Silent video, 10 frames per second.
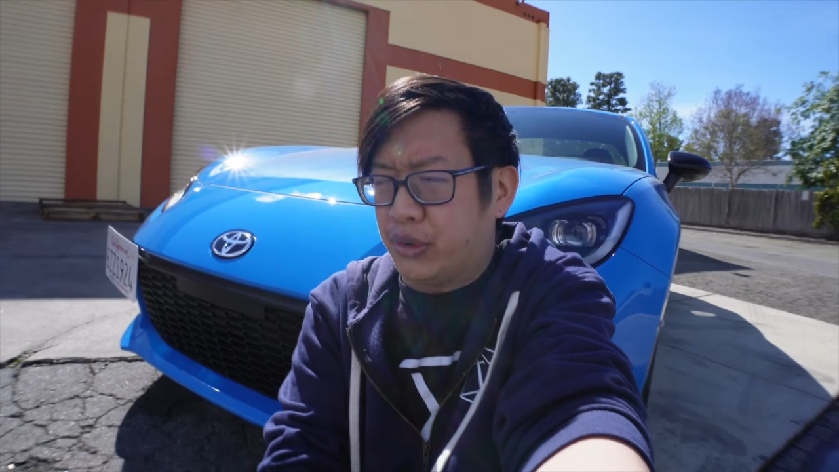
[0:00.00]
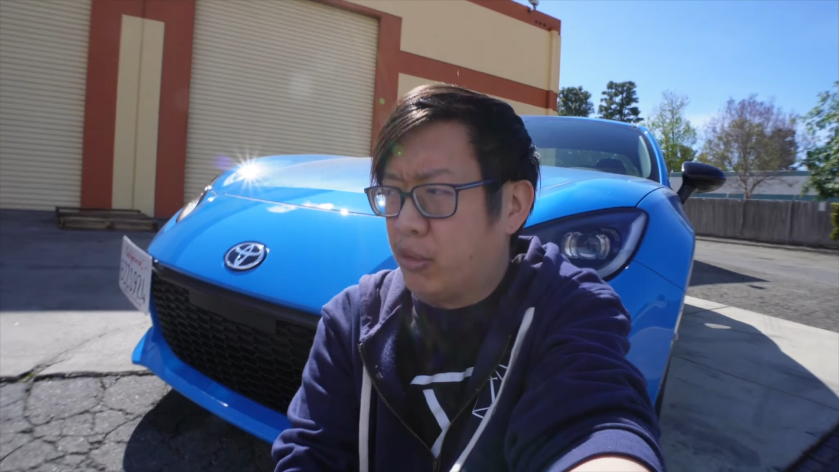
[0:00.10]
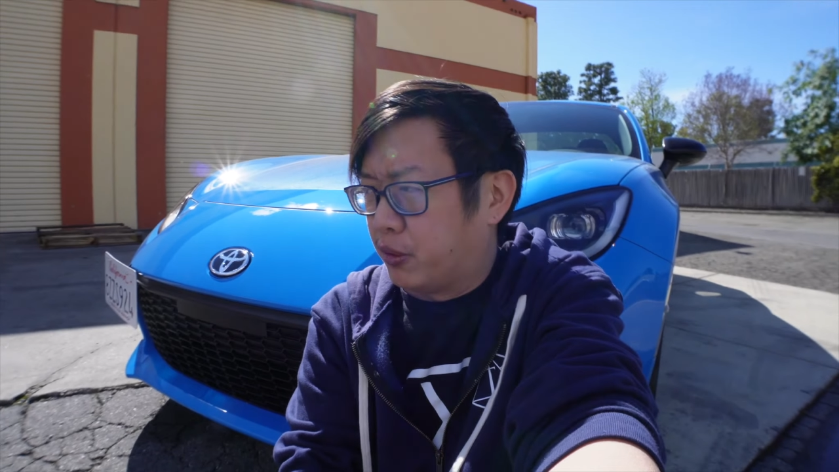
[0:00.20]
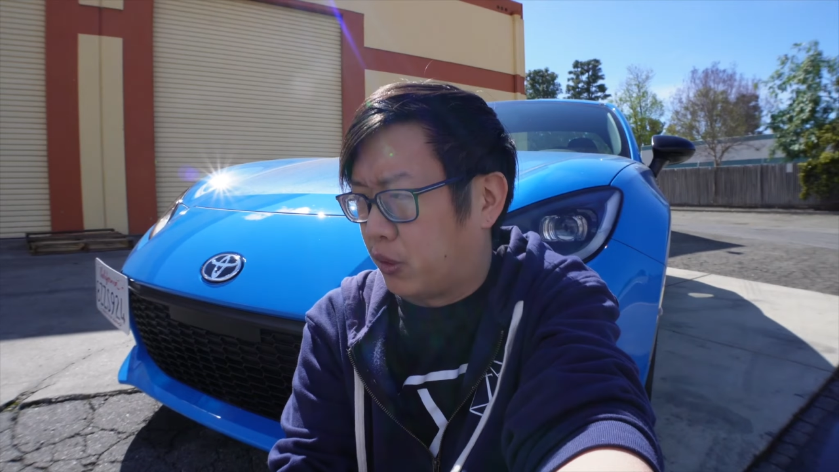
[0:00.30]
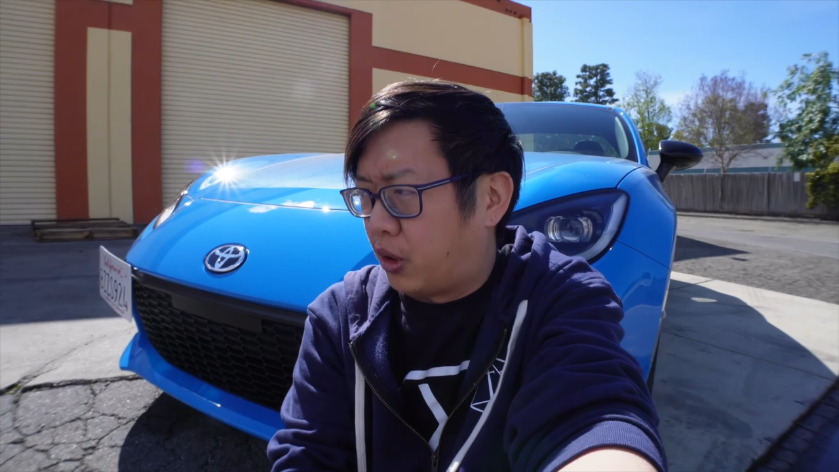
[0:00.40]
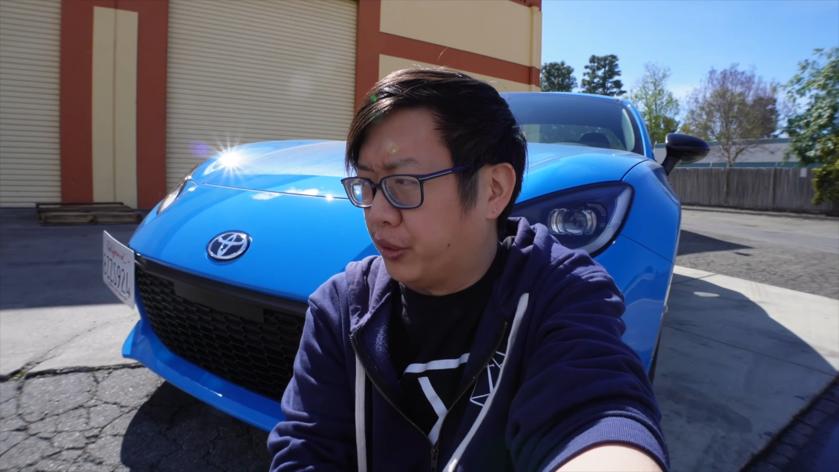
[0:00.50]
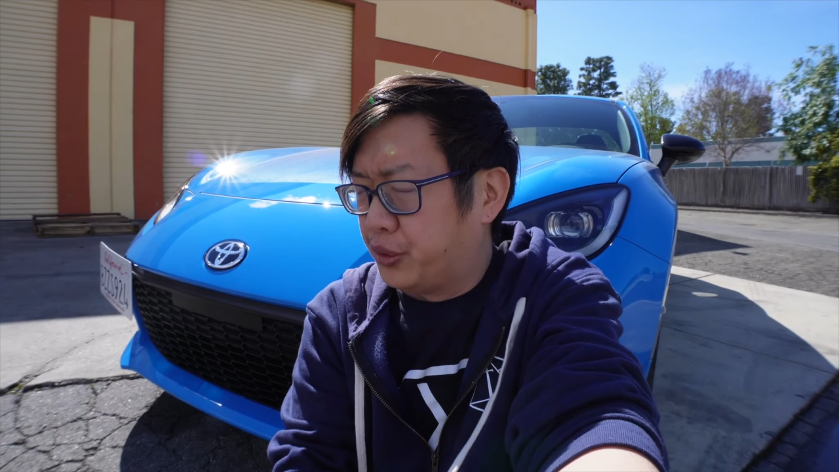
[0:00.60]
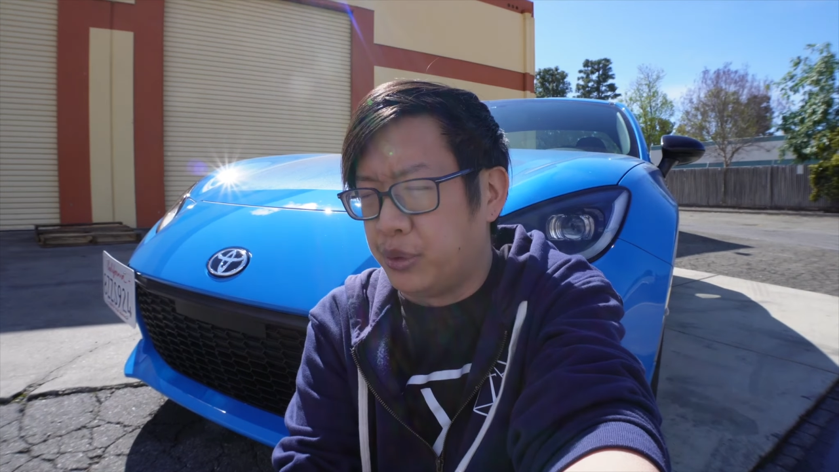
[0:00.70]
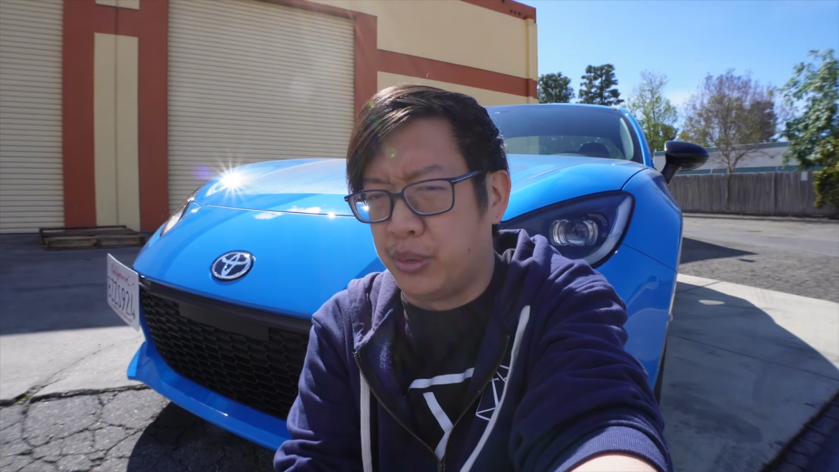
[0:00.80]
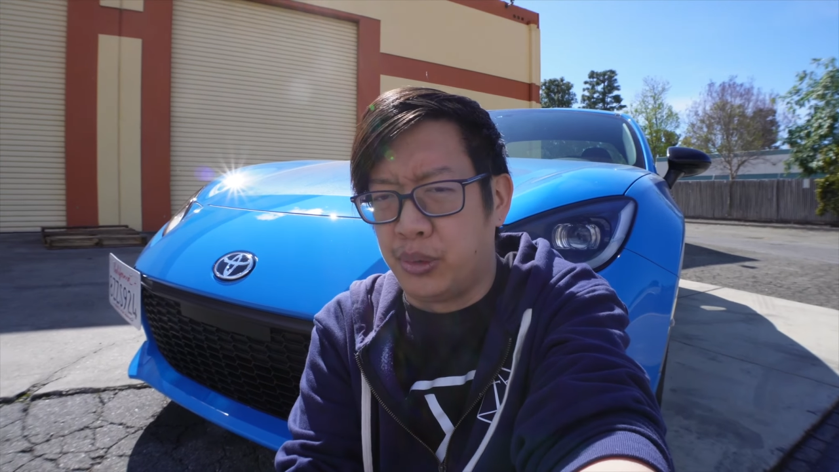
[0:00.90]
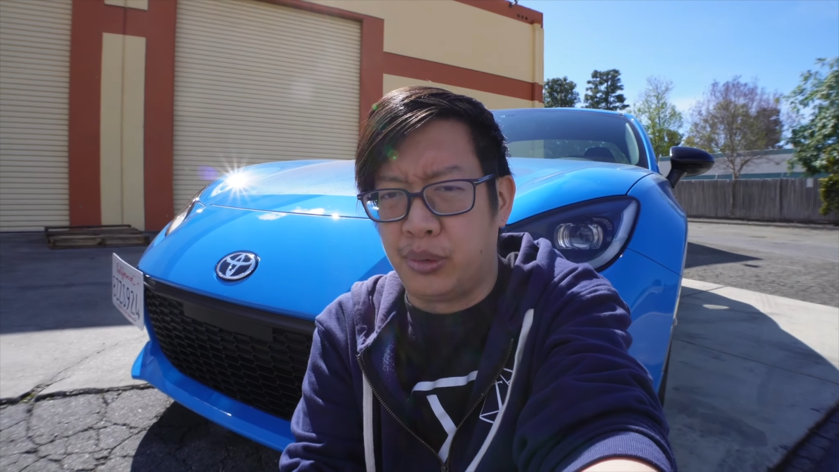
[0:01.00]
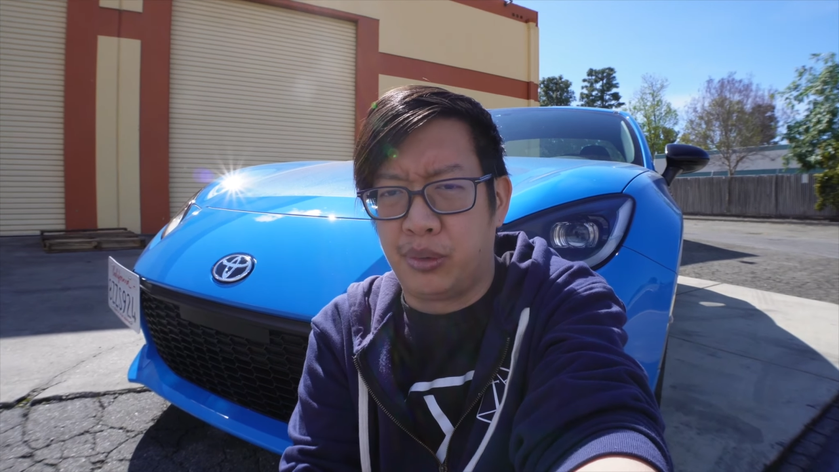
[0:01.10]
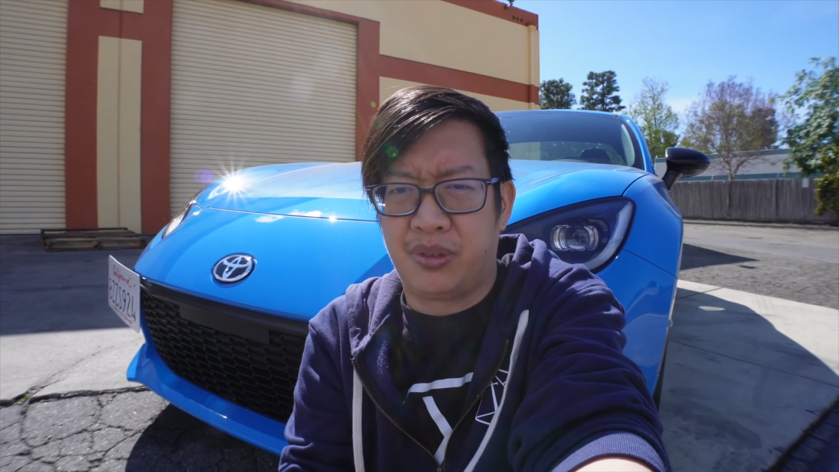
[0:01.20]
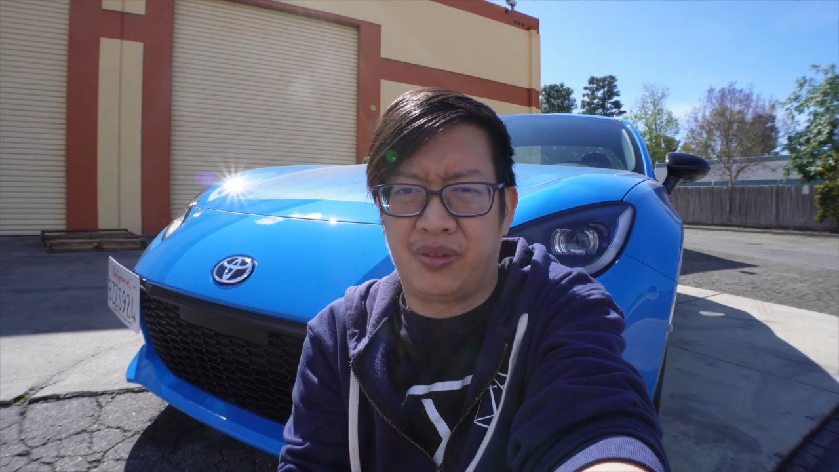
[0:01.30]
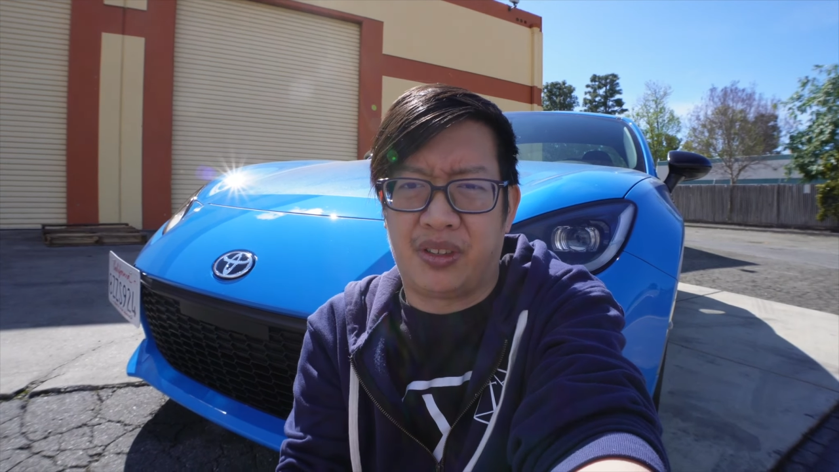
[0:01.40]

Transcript: overall to